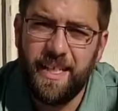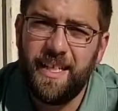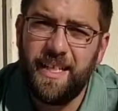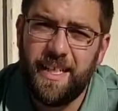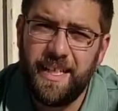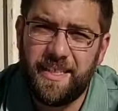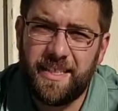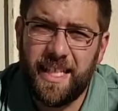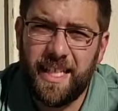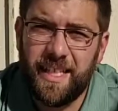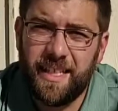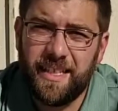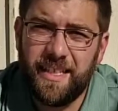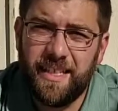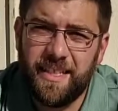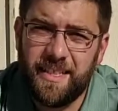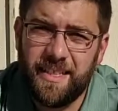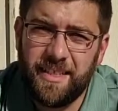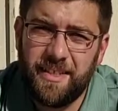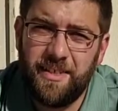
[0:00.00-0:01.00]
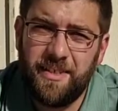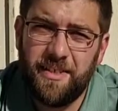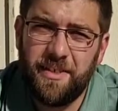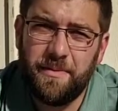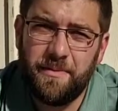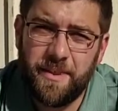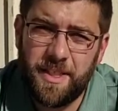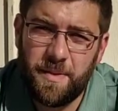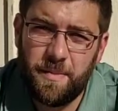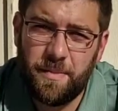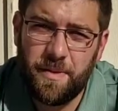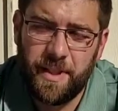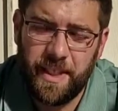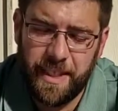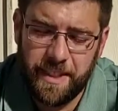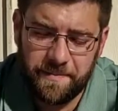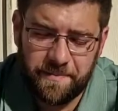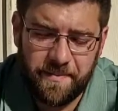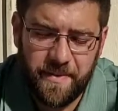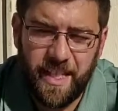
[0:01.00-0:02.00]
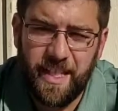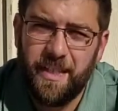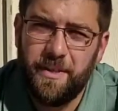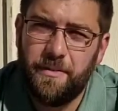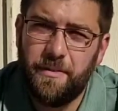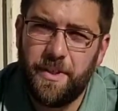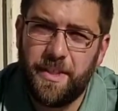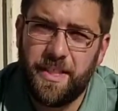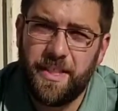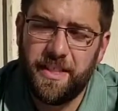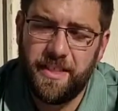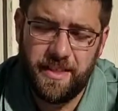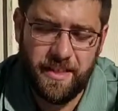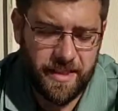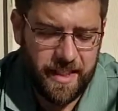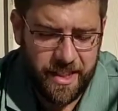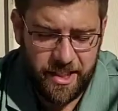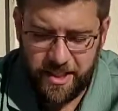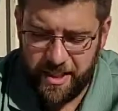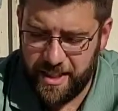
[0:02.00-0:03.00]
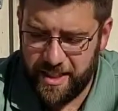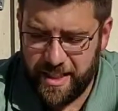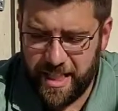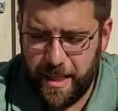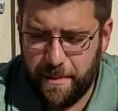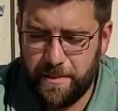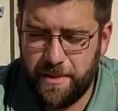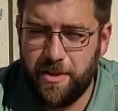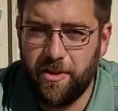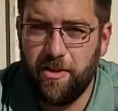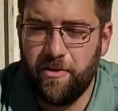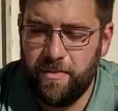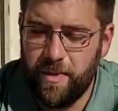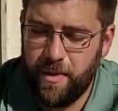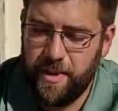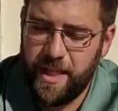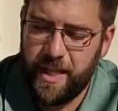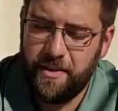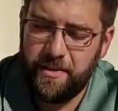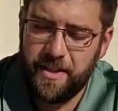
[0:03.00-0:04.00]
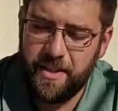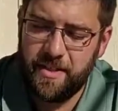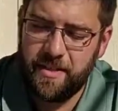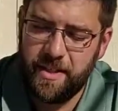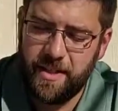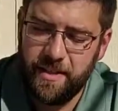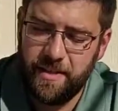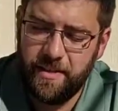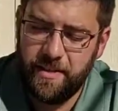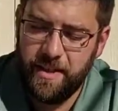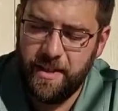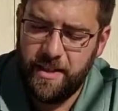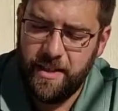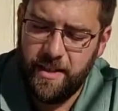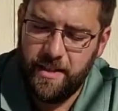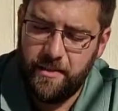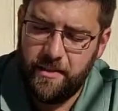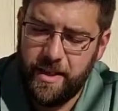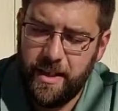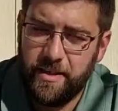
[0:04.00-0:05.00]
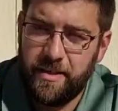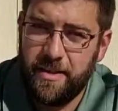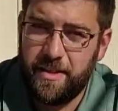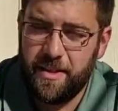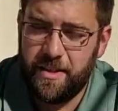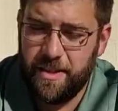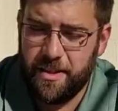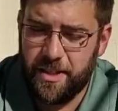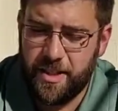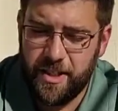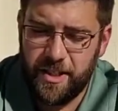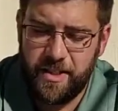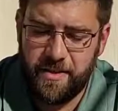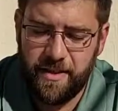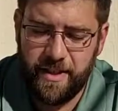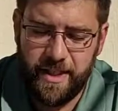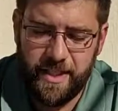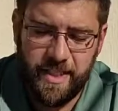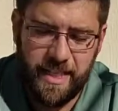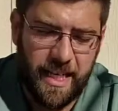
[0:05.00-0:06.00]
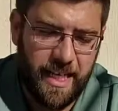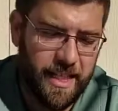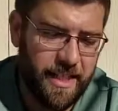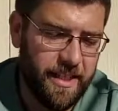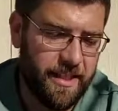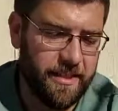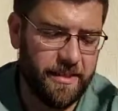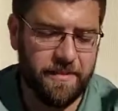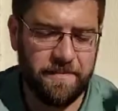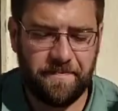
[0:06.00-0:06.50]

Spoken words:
It's got a cousin called the Whisper Light, which is essentially the same stove but without this little adjuster on the side here.